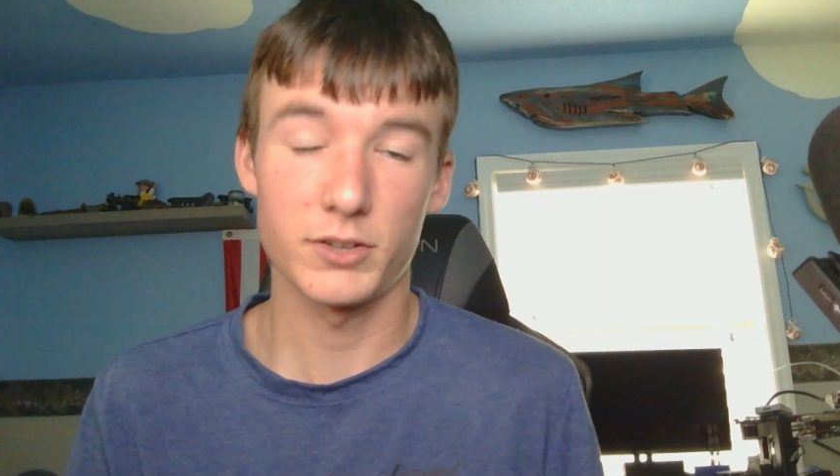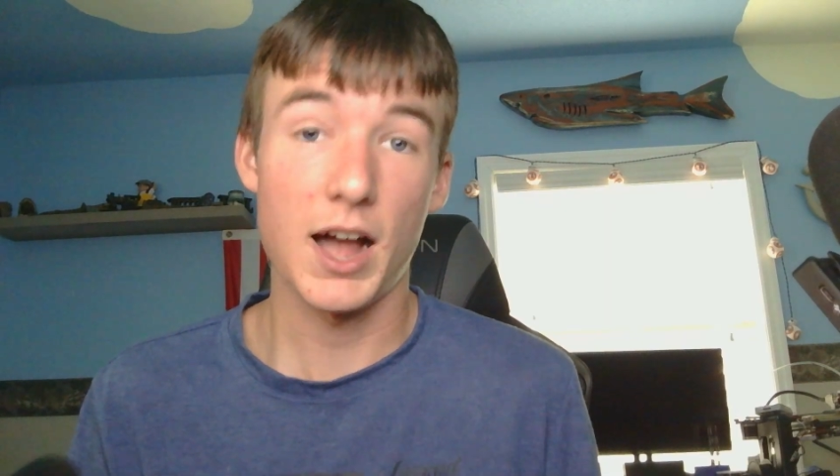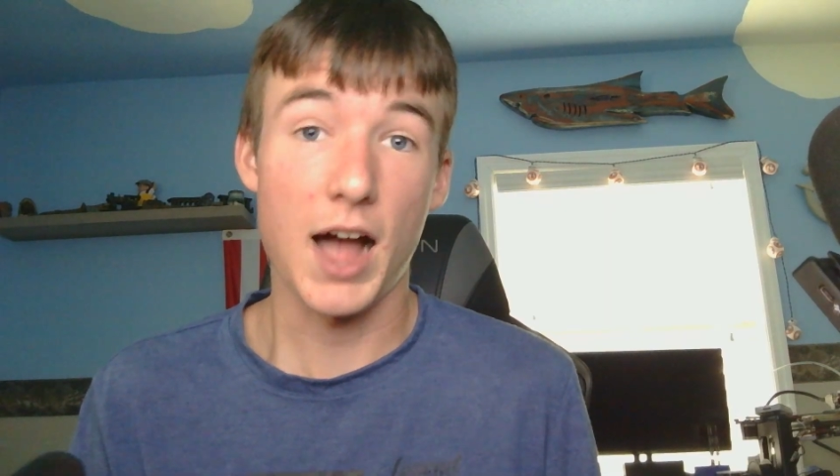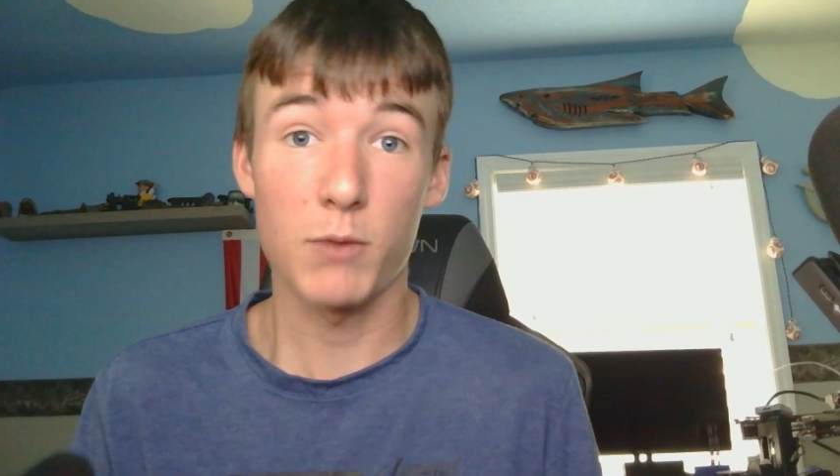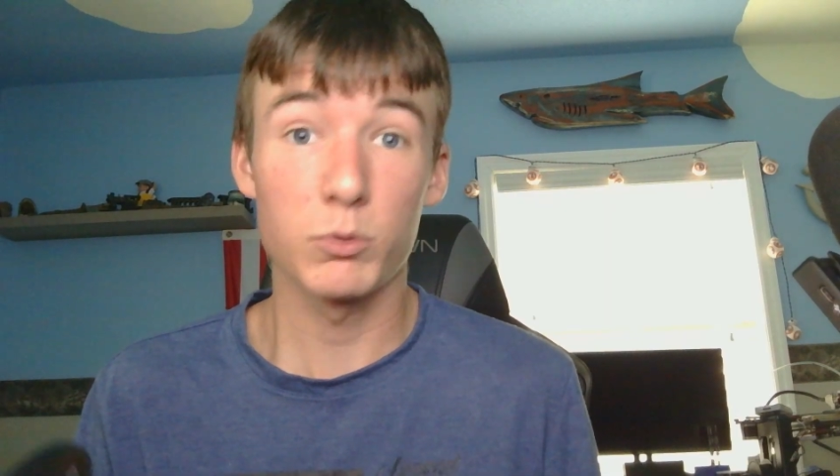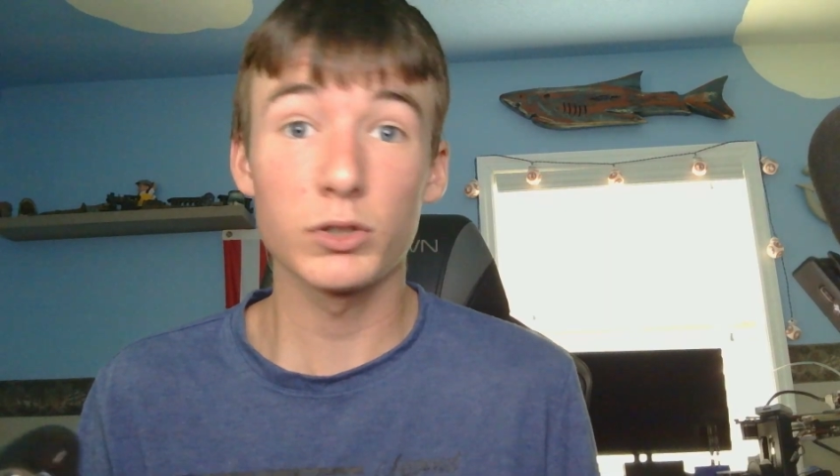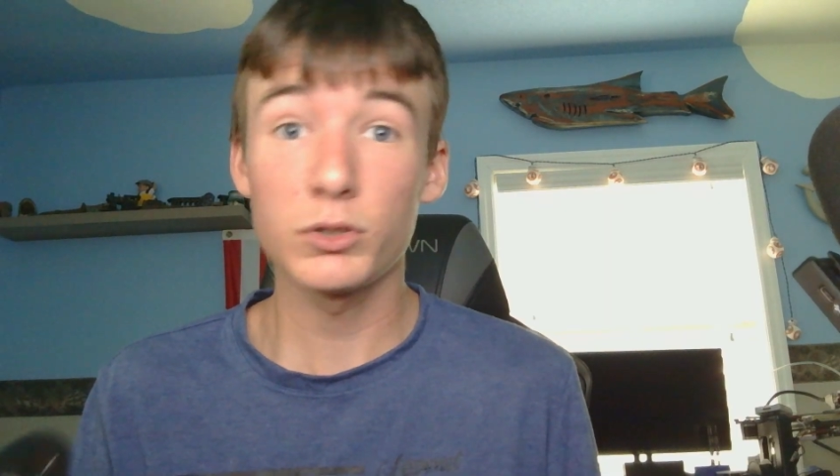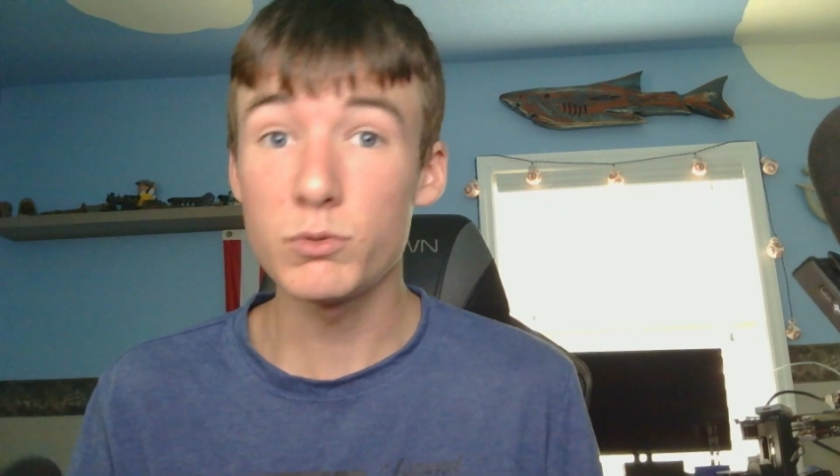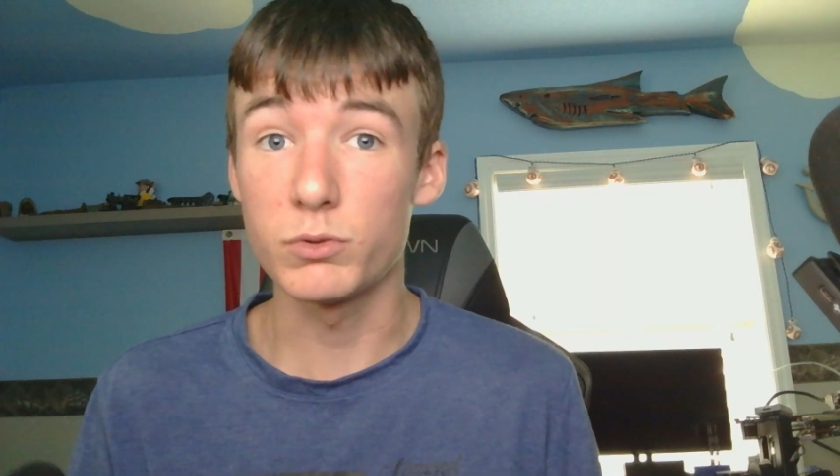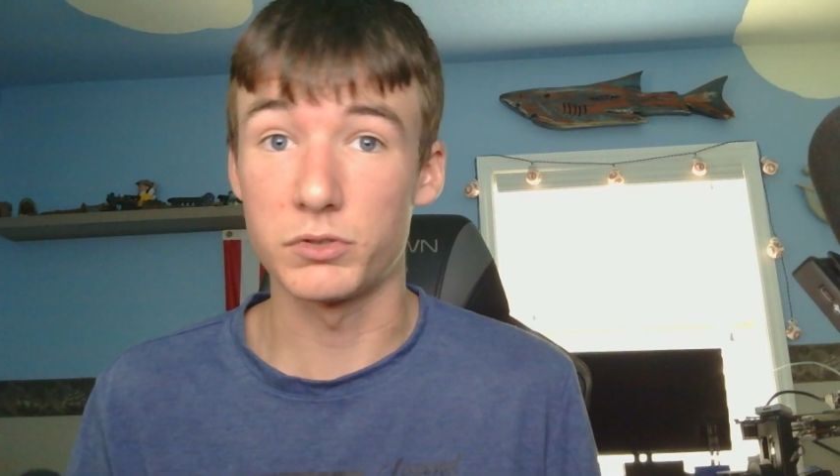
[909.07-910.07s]
I will
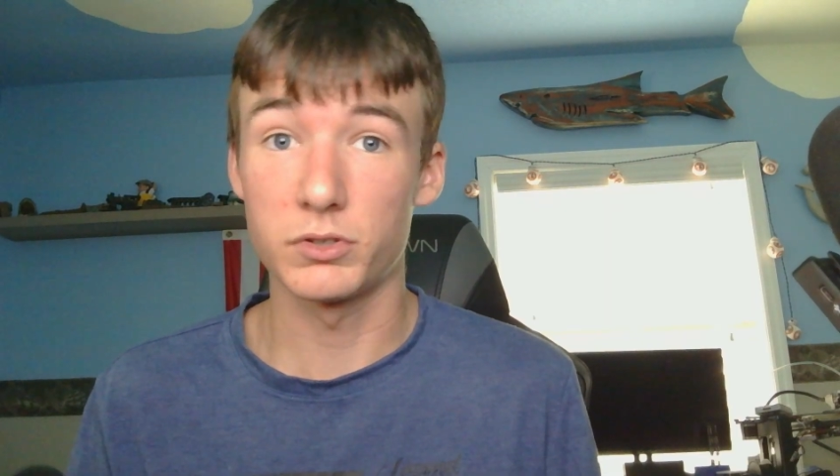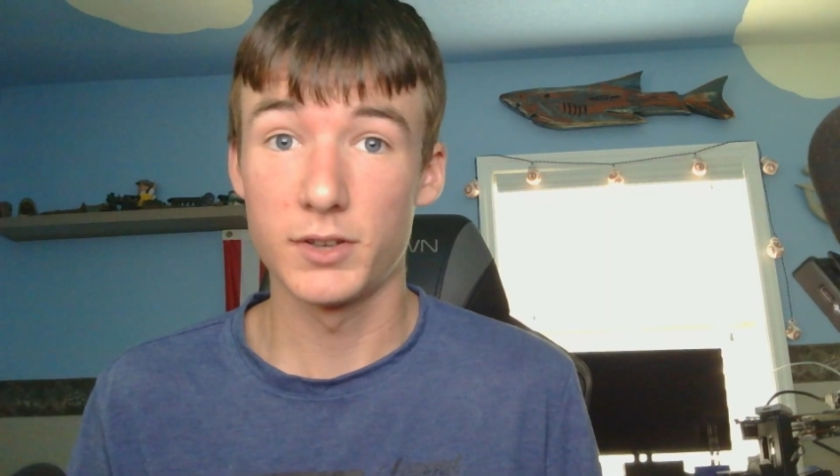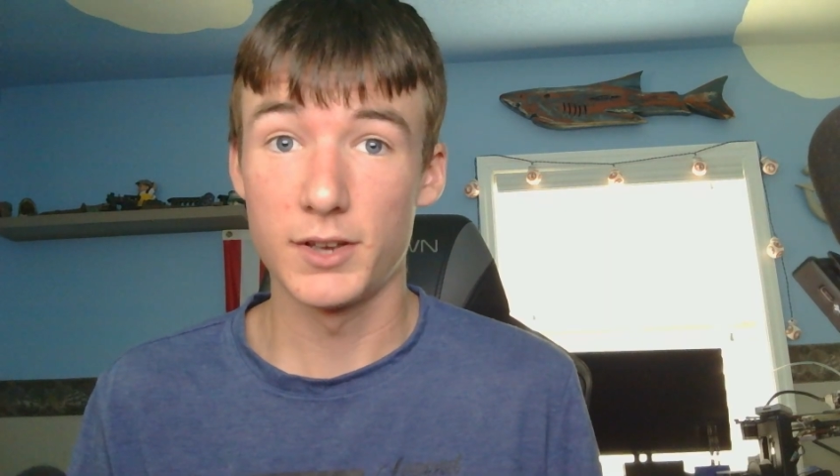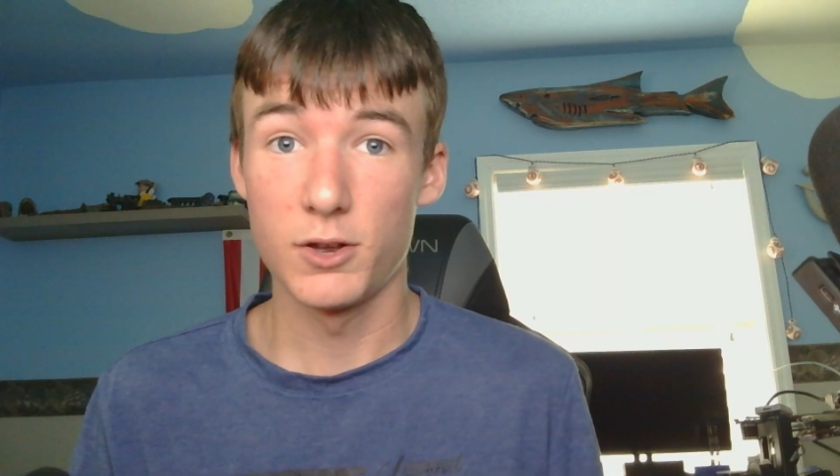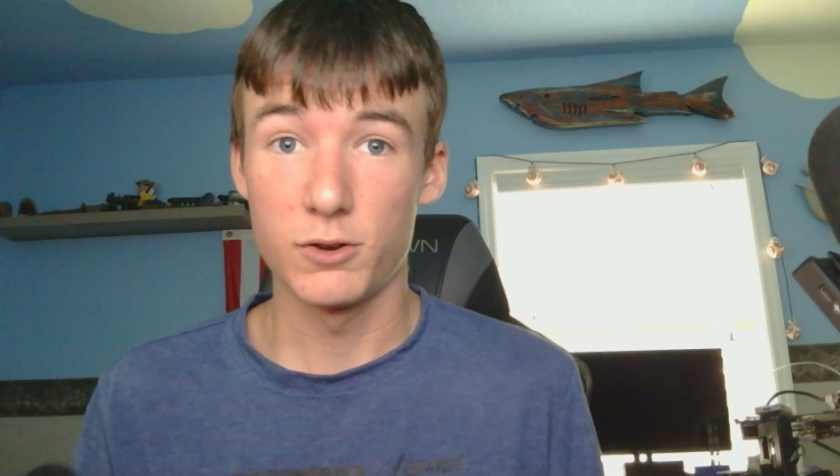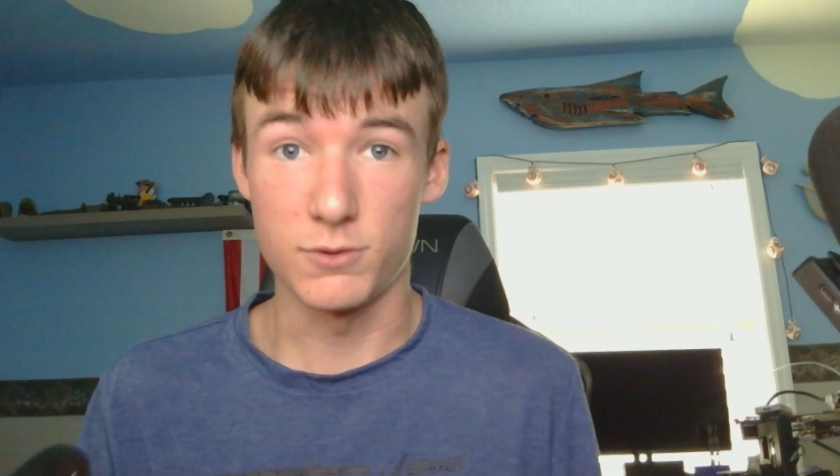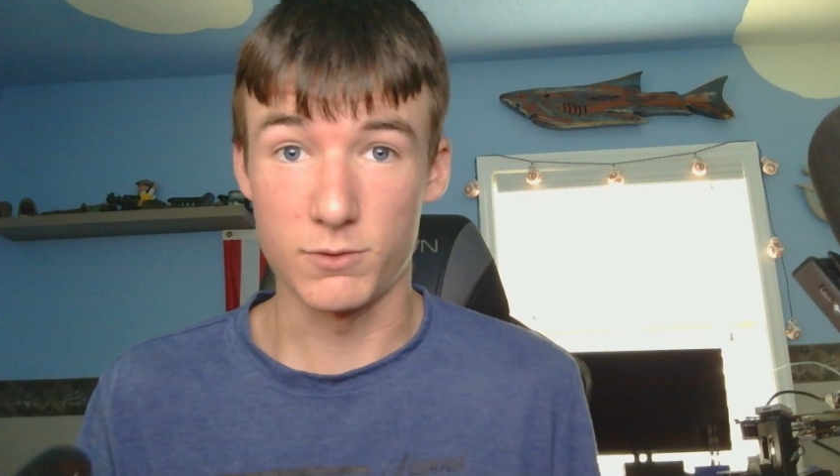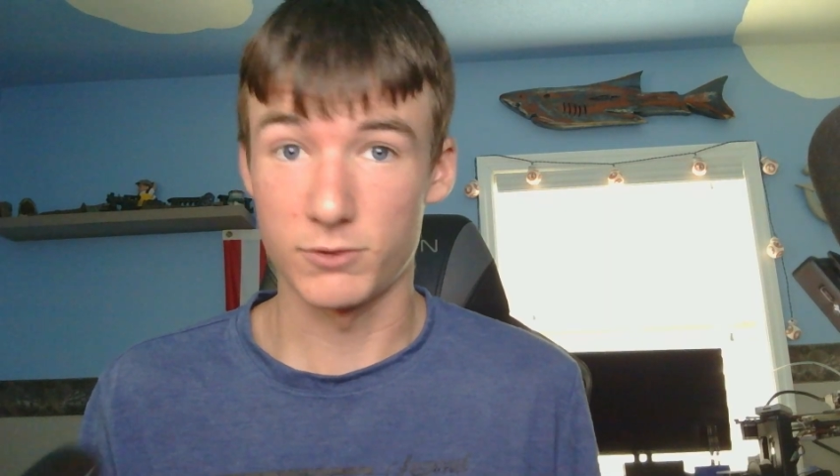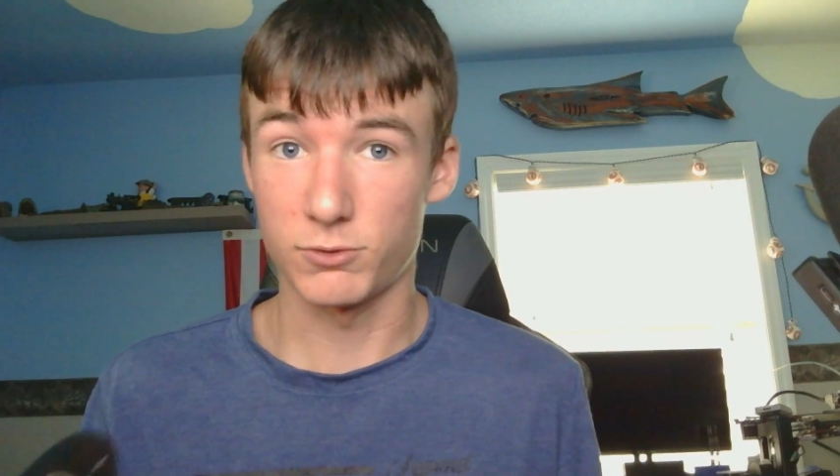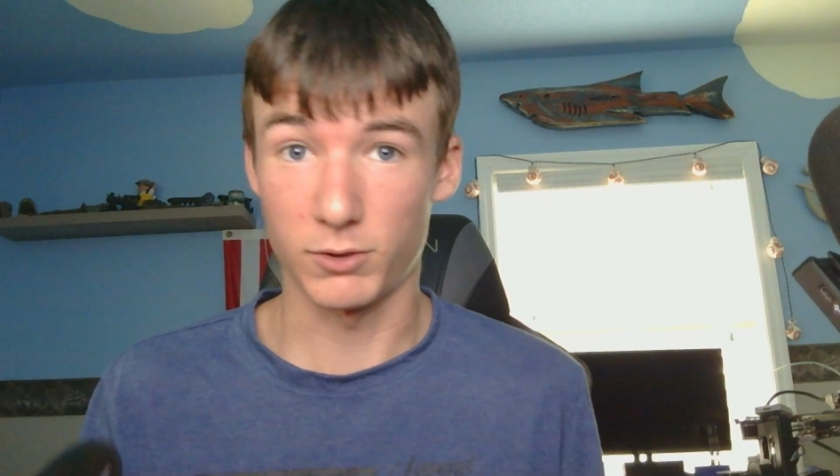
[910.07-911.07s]
lose 2
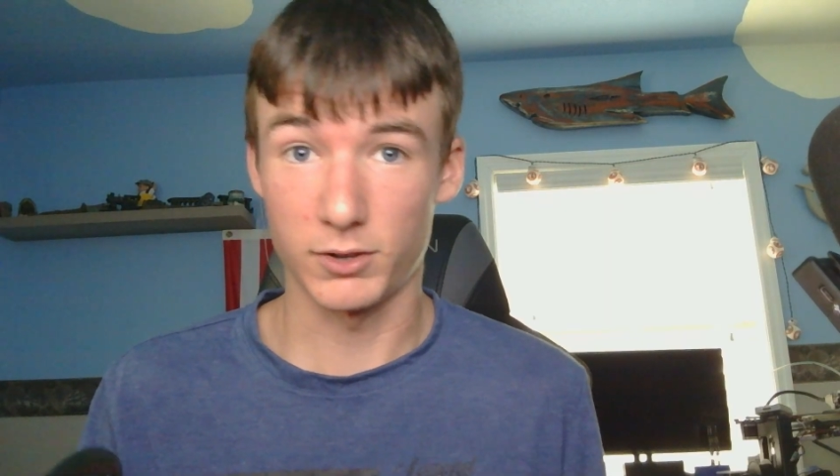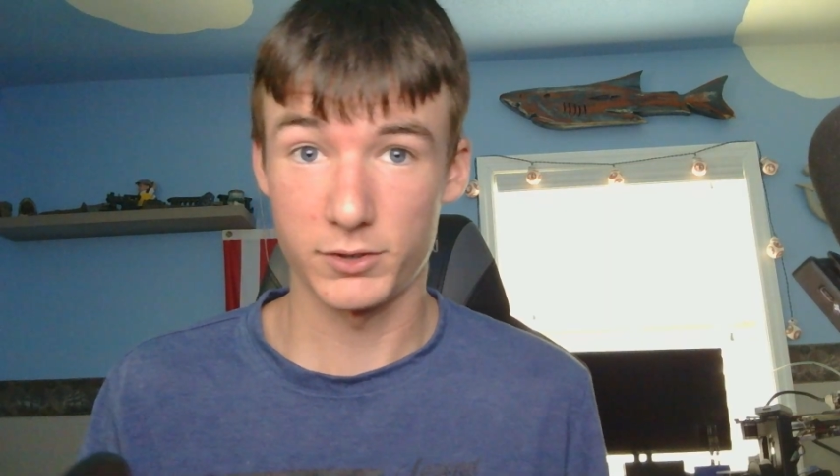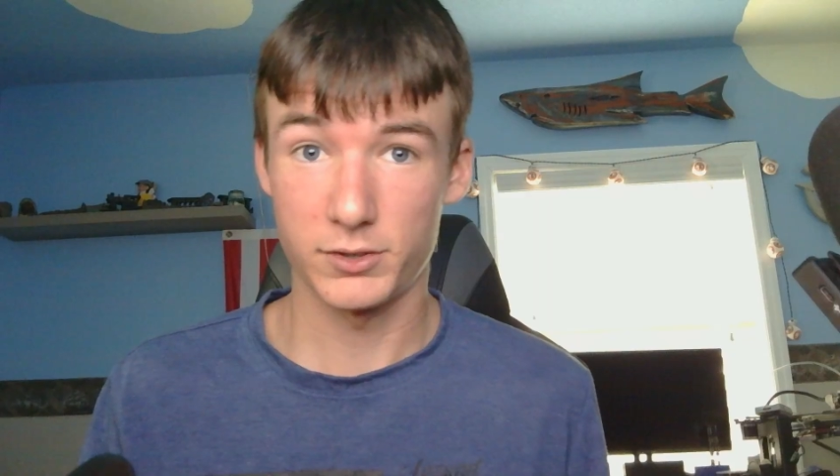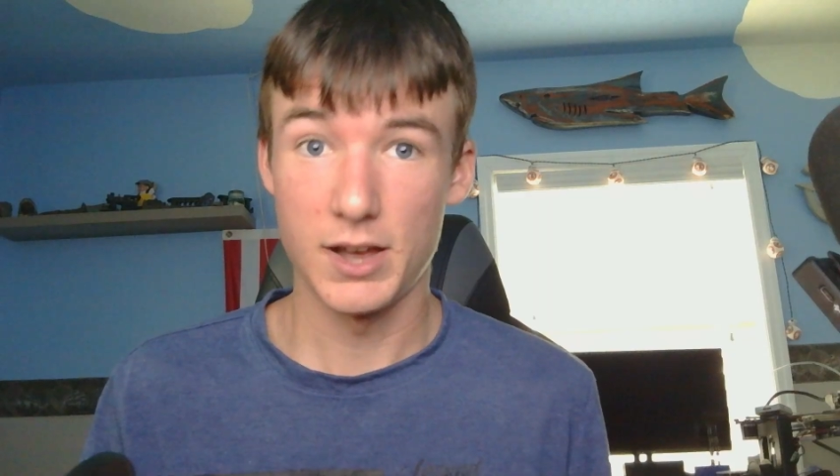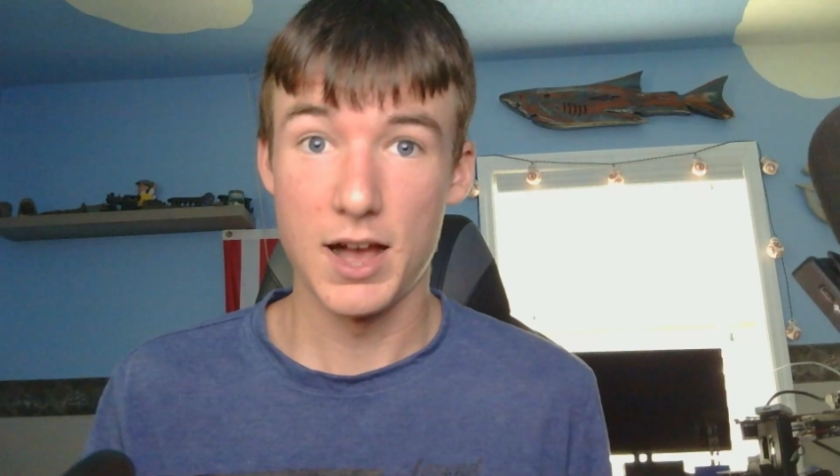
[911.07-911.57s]
controllers.